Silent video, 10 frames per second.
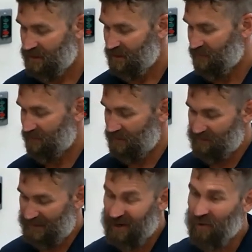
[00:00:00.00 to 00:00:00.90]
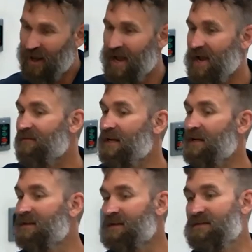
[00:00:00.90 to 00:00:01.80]
if I don't have
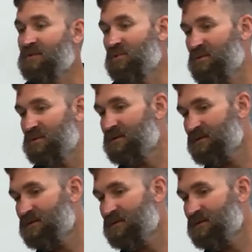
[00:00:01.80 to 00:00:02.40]
any of these tools?